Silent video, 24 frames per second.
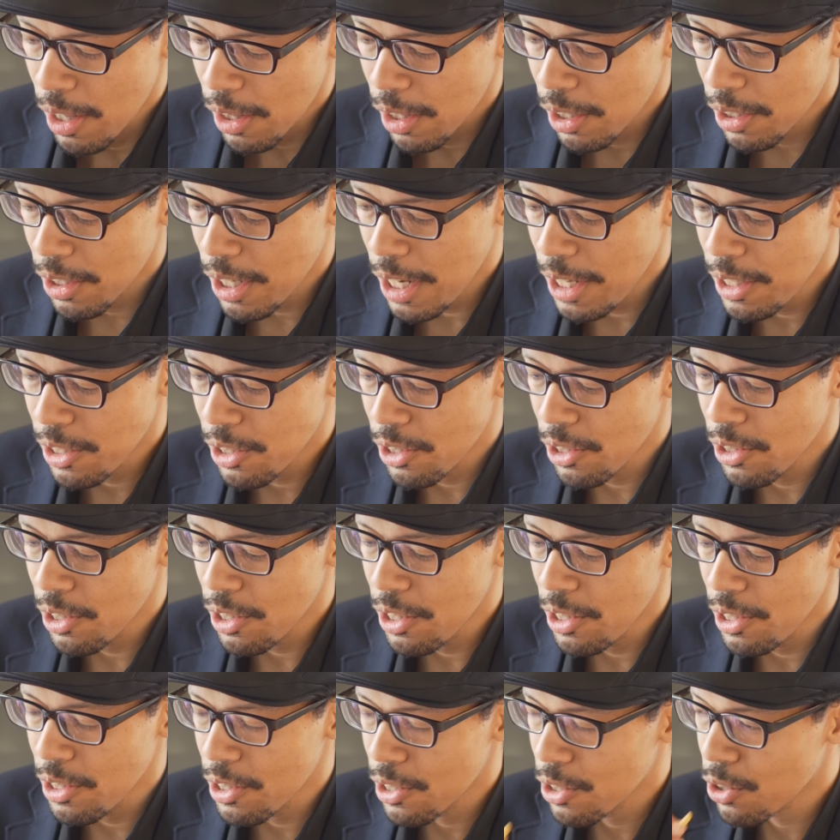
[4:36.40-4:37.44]
The taste of
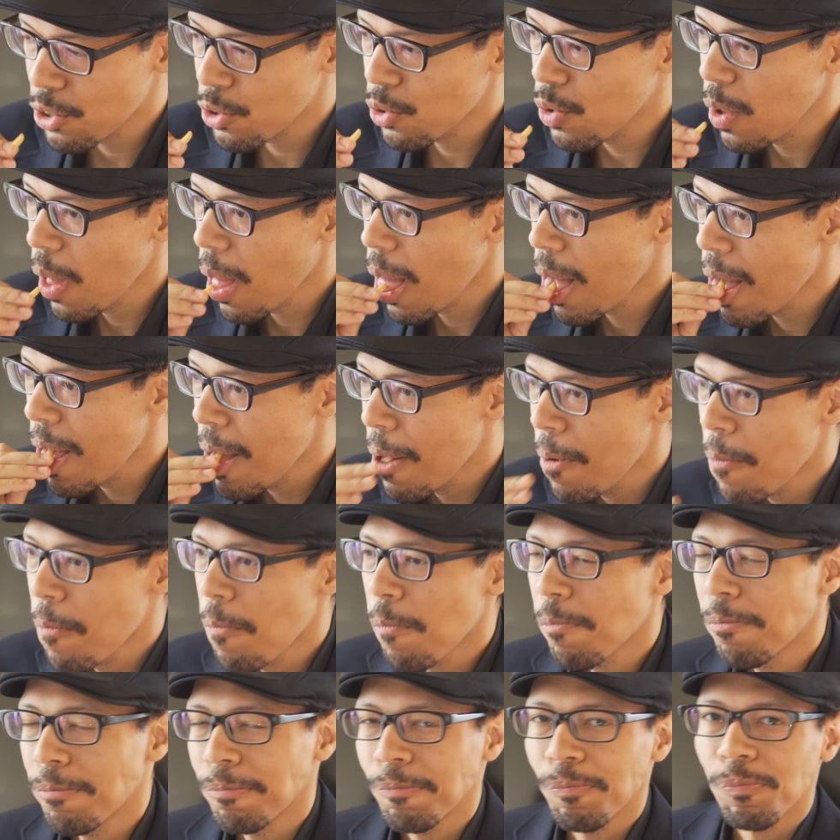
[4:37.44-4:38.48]
these is
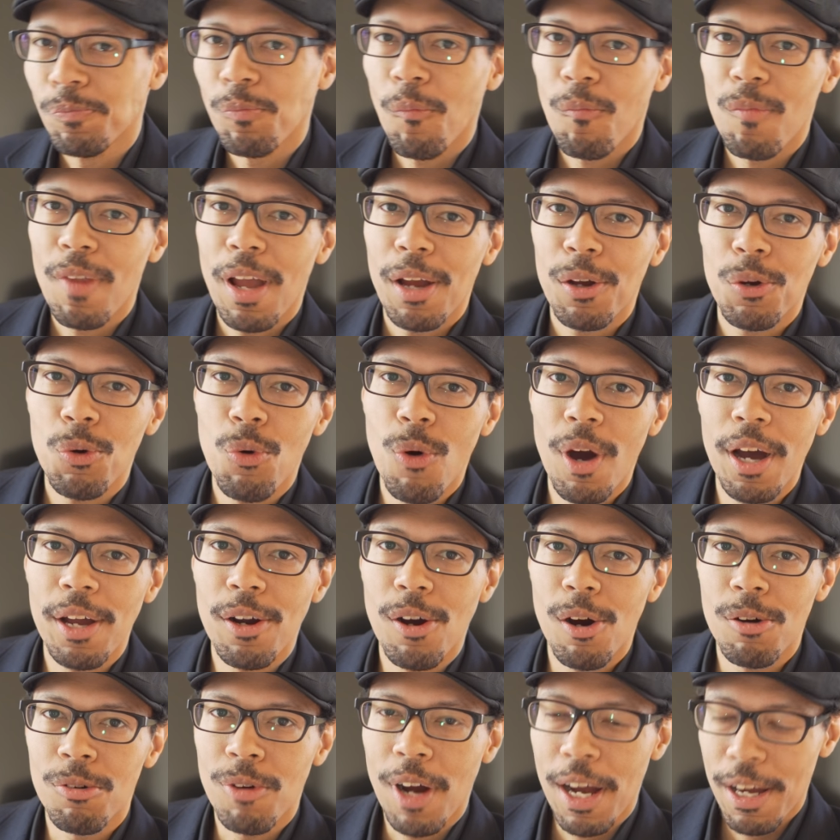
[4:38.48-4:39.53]
quite
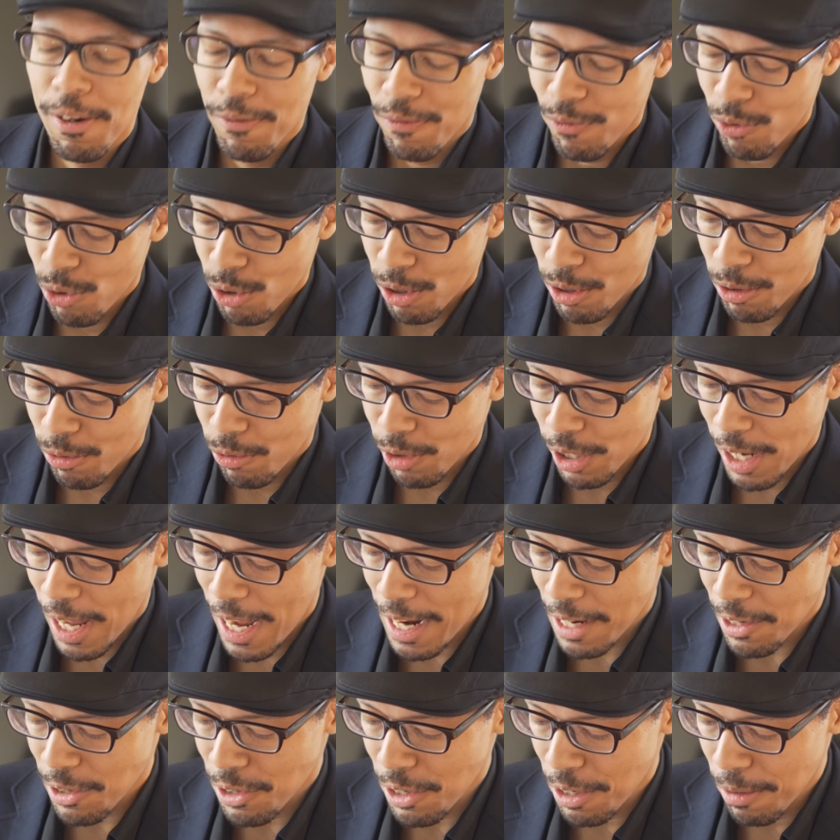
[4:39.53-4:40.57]
alright for
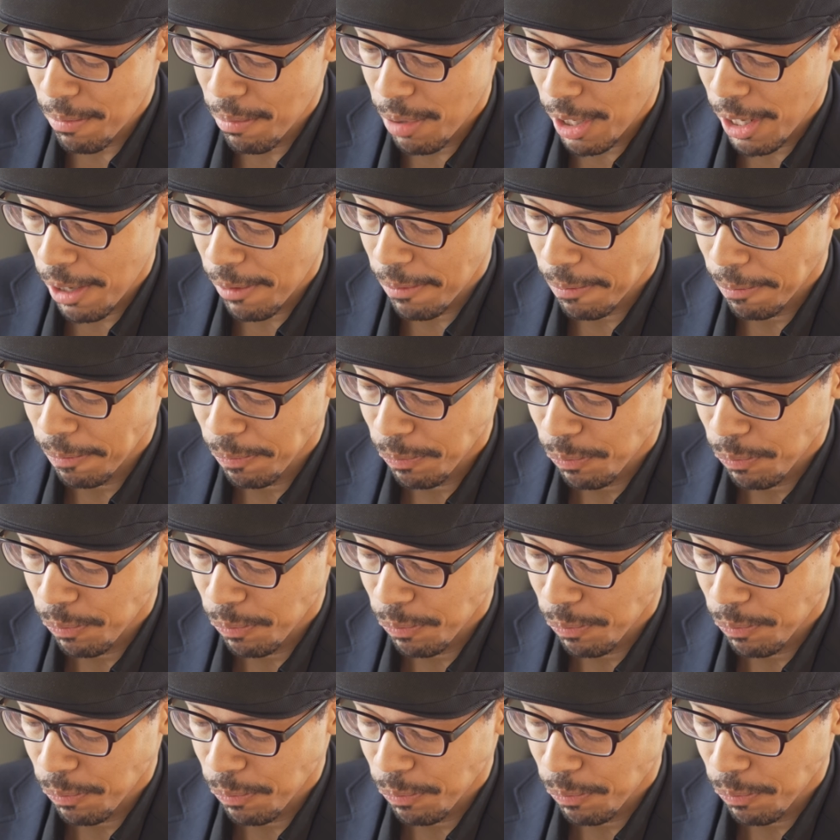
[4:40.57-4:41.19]
relaxing, but